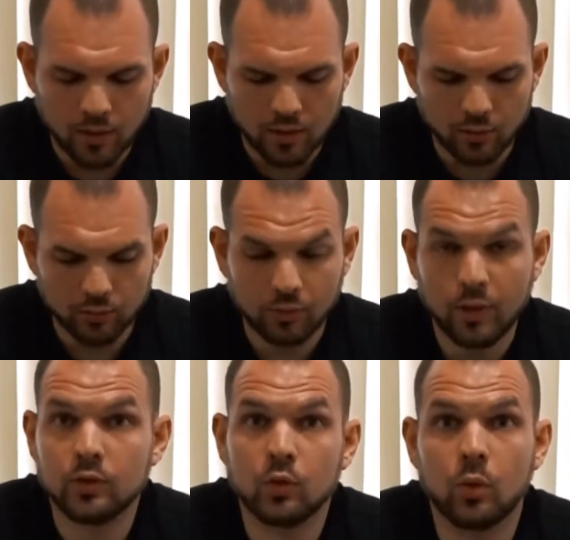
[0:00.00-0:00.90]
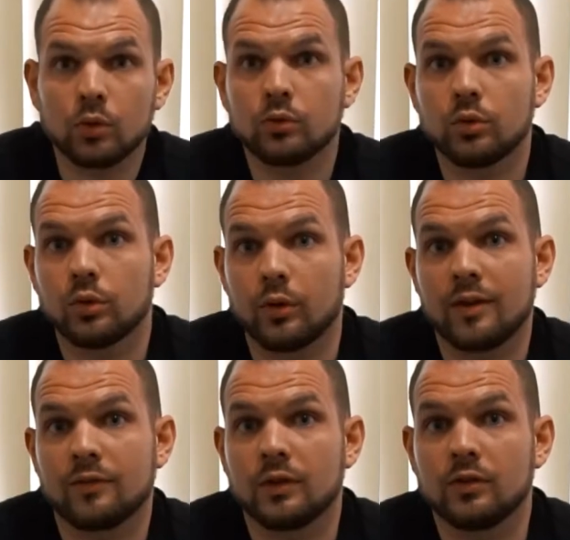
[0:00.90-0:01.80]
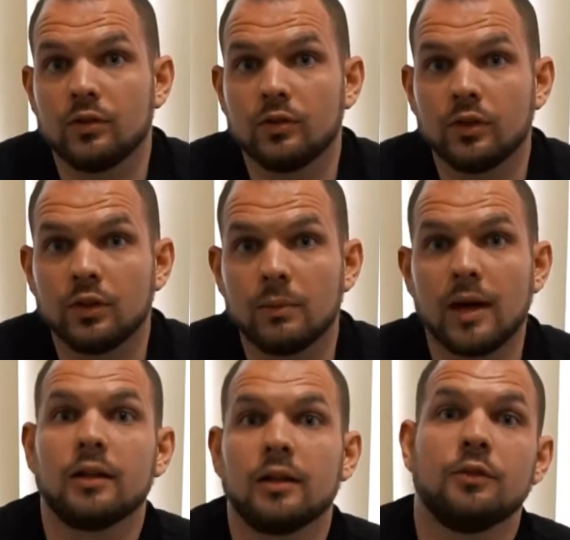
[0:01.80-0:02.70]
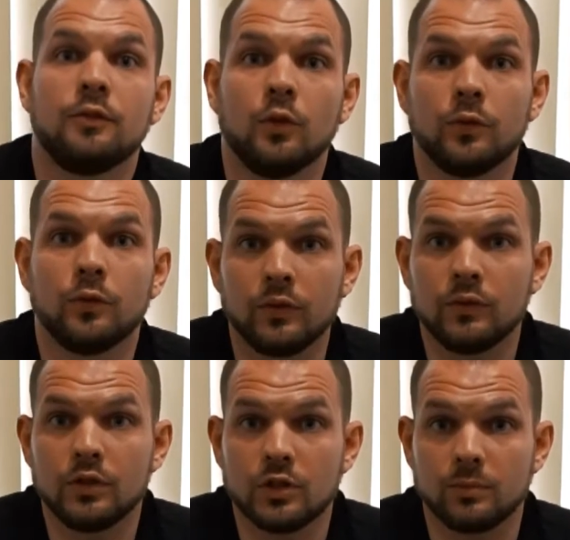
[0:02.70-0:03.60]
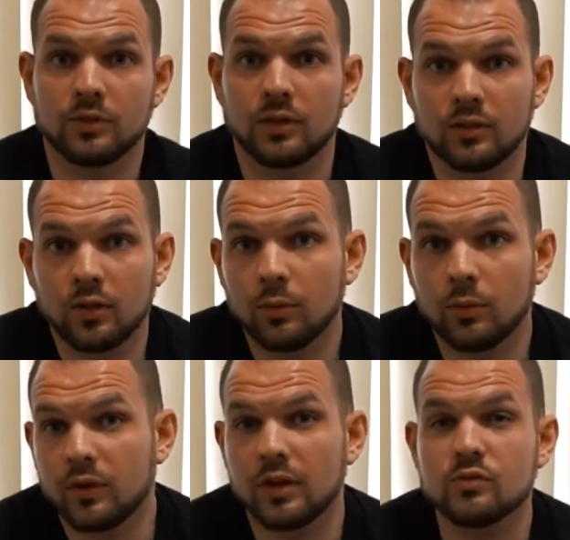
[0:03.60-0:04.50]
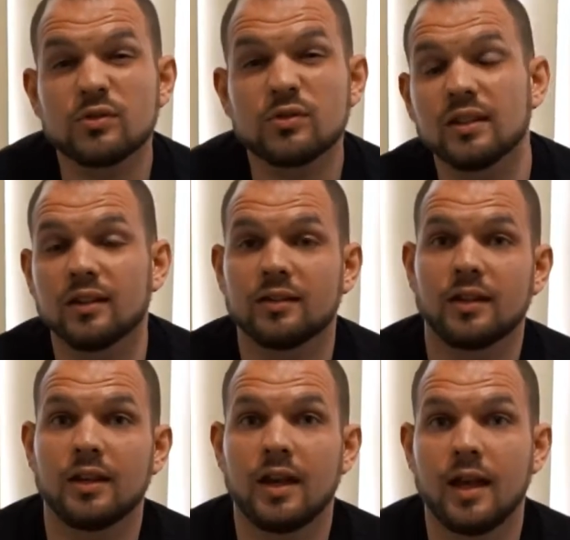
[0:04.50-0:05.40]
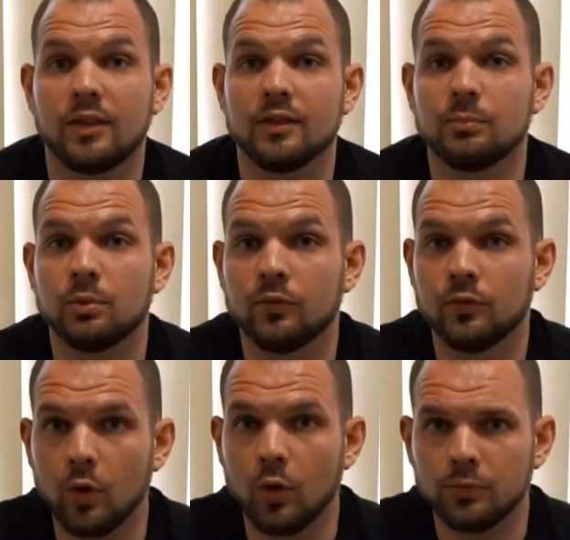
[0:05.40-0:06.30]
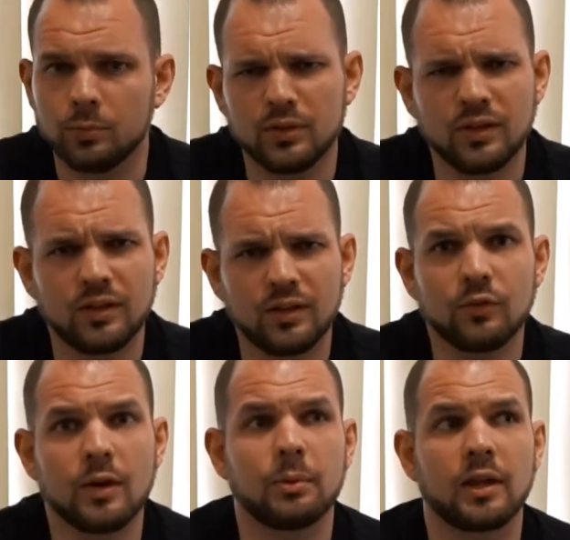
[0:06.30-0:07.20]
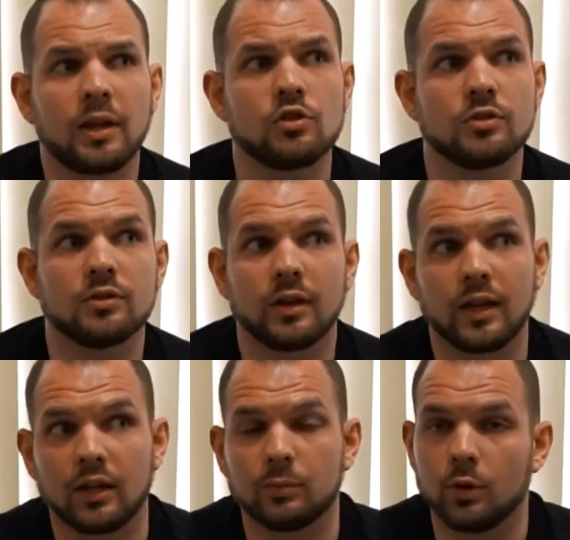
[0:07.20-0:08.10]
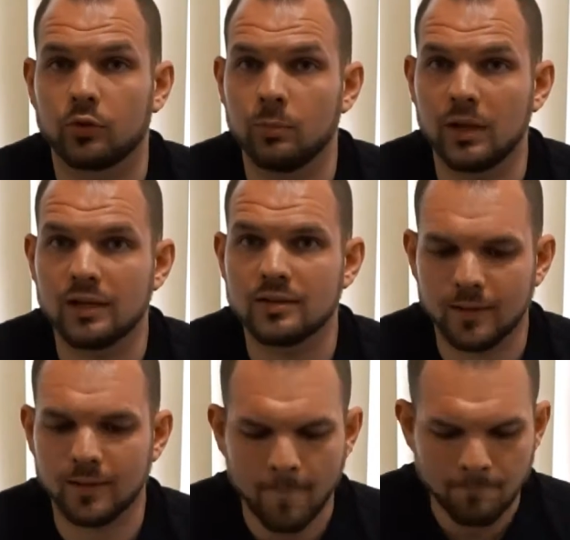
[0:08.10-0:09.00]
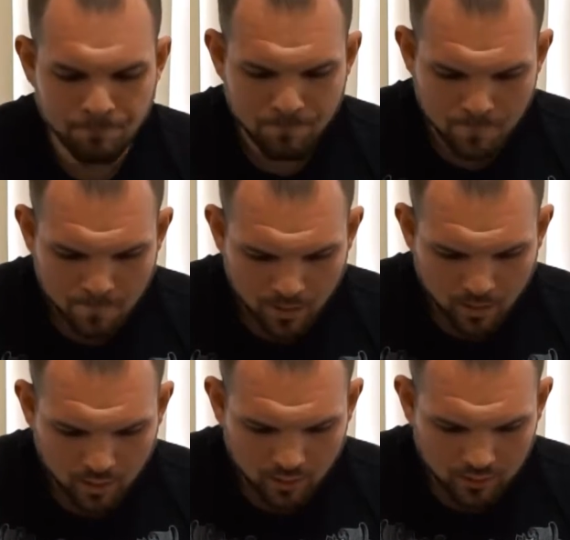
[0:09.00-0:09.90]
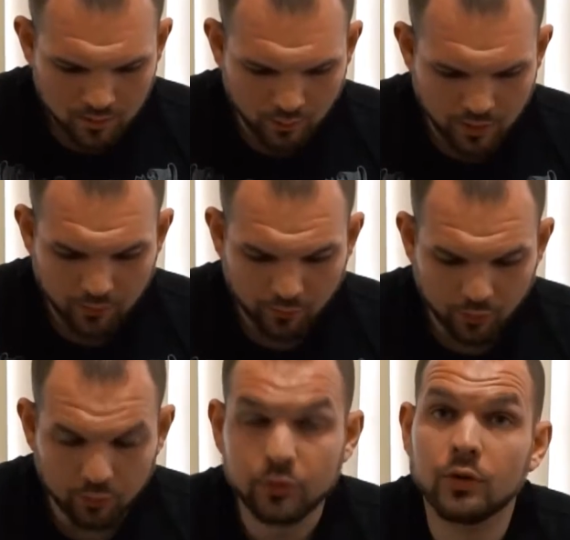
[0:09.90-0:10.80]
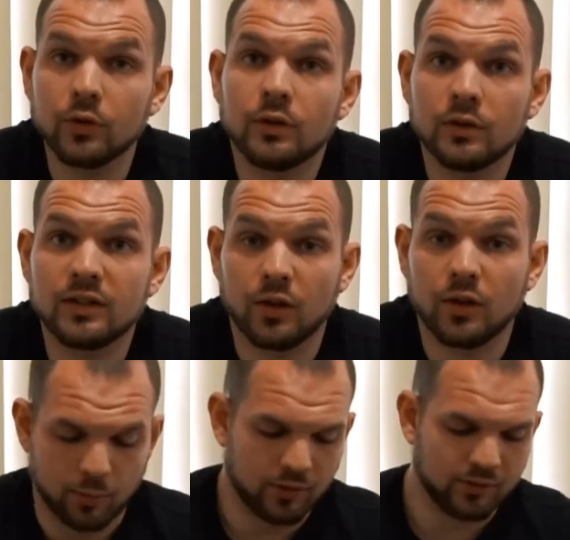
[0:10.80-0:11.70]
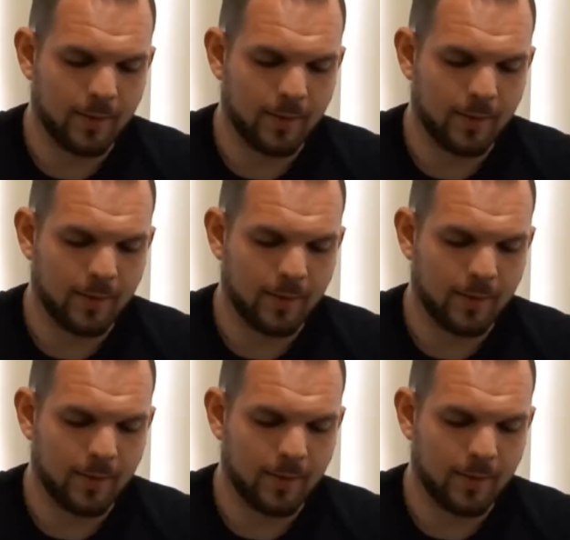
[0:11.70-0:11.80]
it also has quad-core graphics using the Mali 450 chipset, so it'll be very interesting to see how this performs, particularly for applications like Xbox Media Center. So without further ado, let's open this